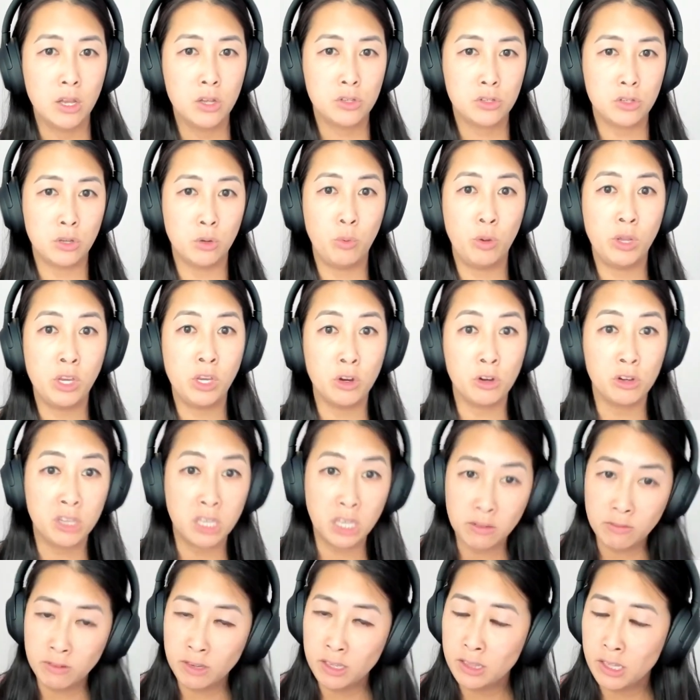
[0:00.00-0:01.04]
So when you're
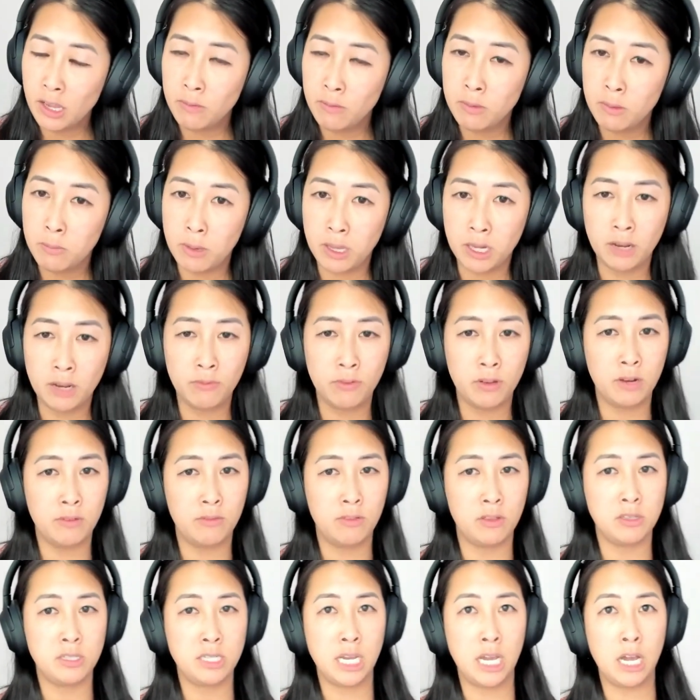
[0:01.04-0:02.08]
giving them the benefit of
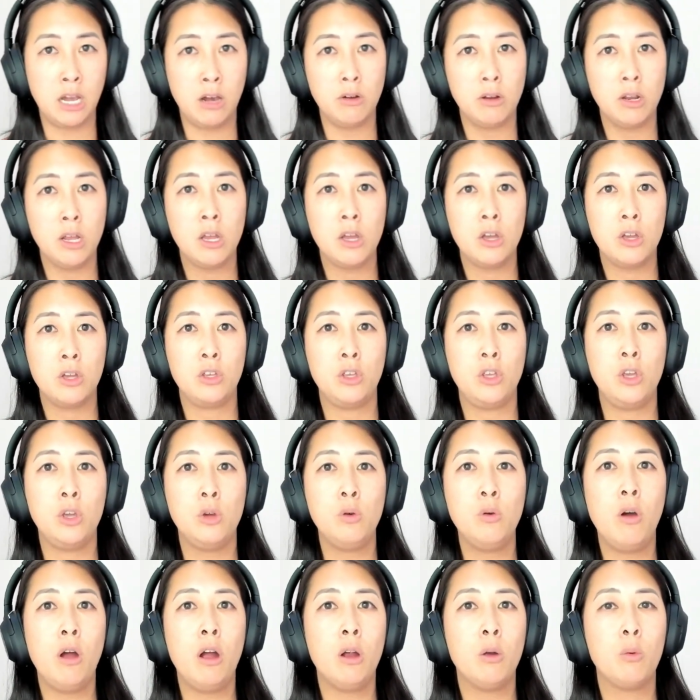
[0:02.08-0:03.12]
the doubt,
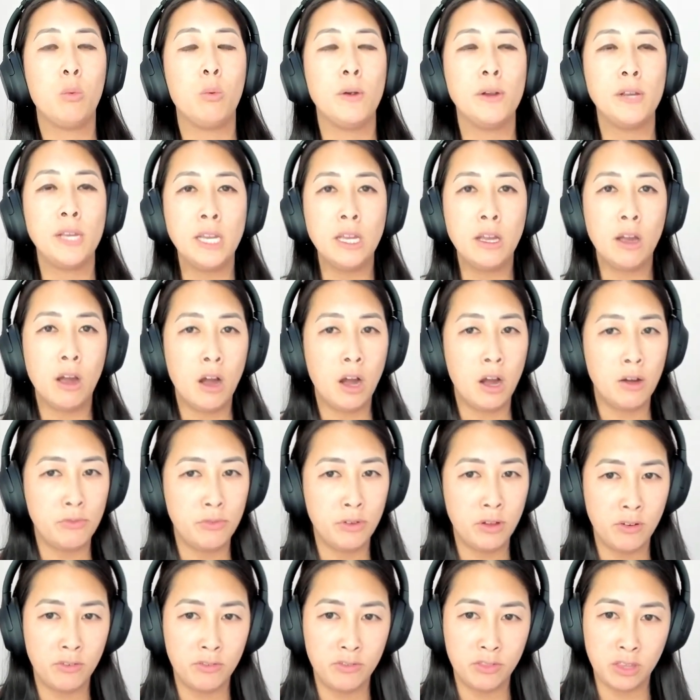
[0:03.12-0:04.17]
you are working off
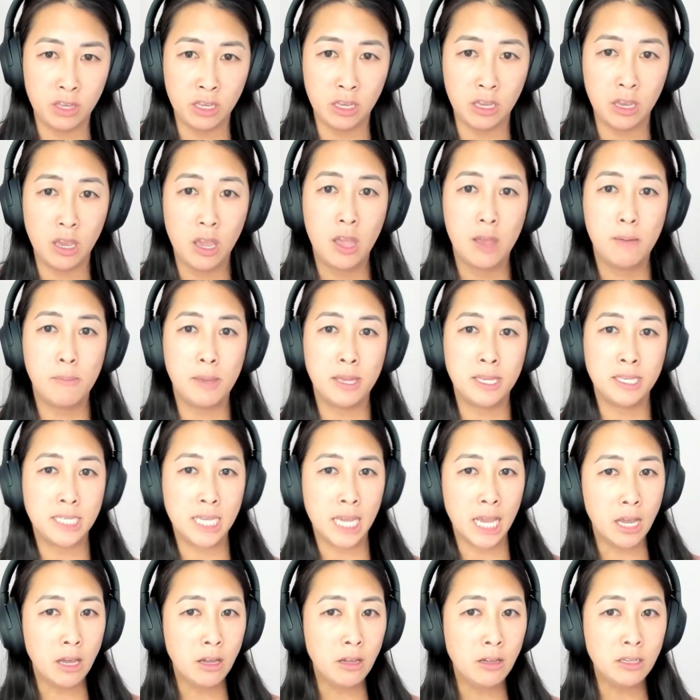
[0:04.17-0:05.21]
of the
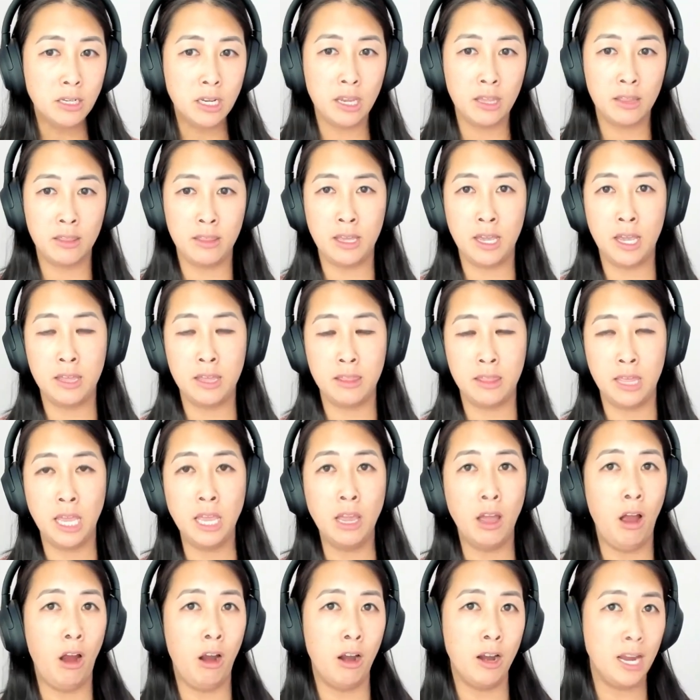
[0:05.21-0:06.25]
mentality that they
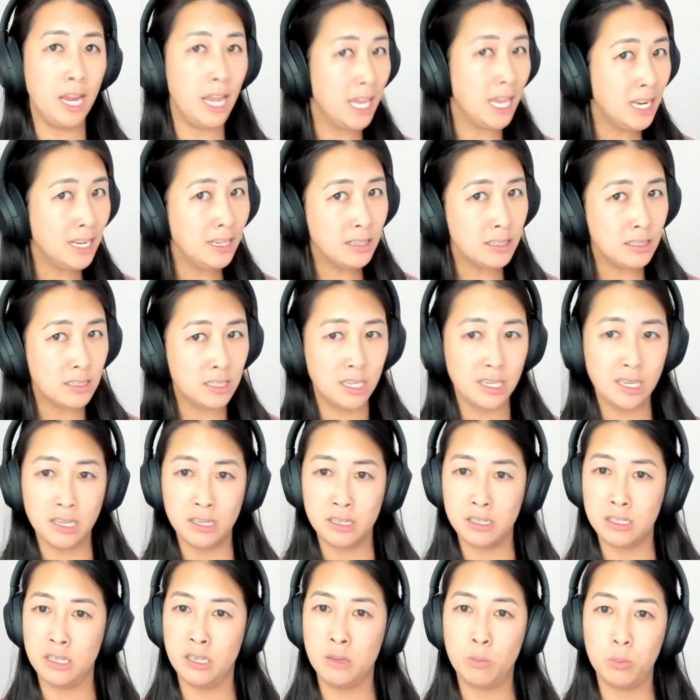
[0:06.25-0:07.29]
are innocent
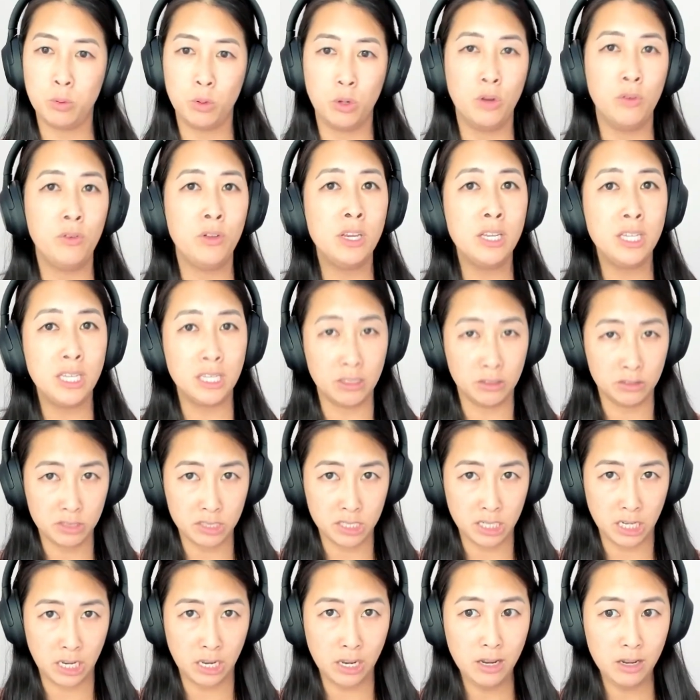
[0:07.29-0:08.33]
until proven
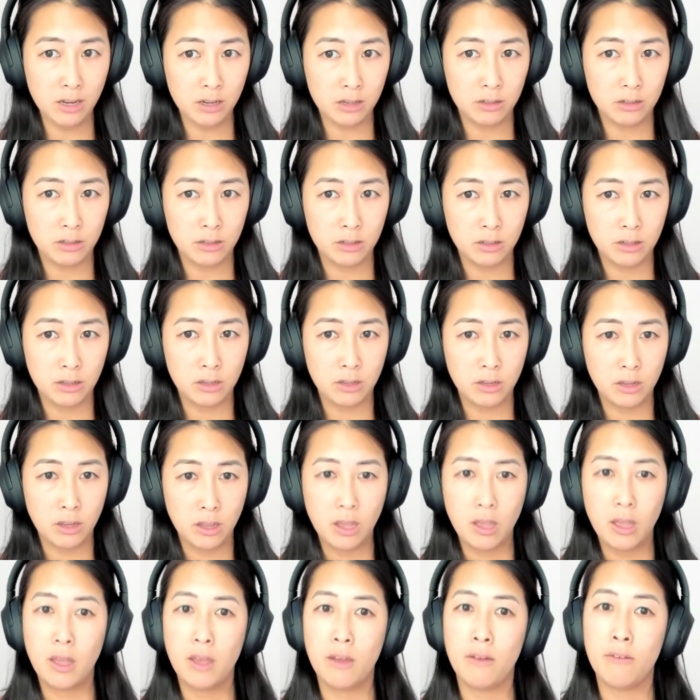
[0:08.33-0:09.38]
guilty,
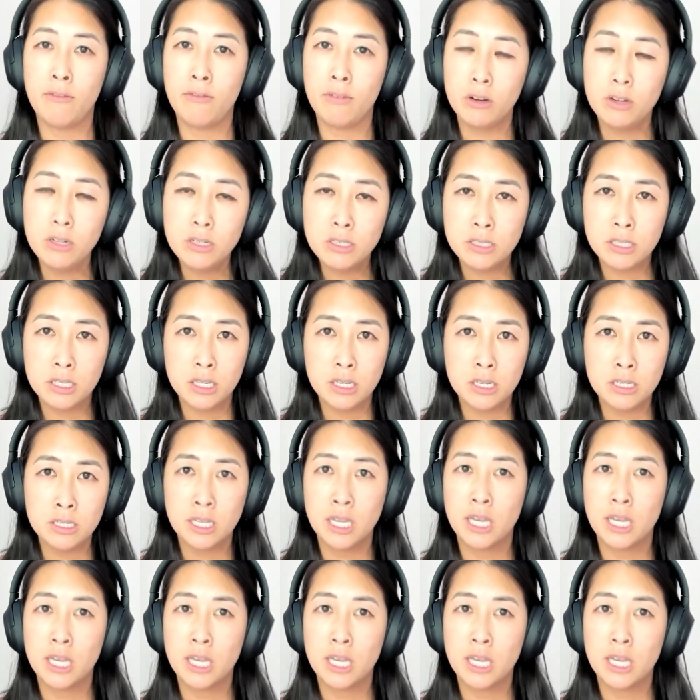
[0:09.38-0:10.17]
versus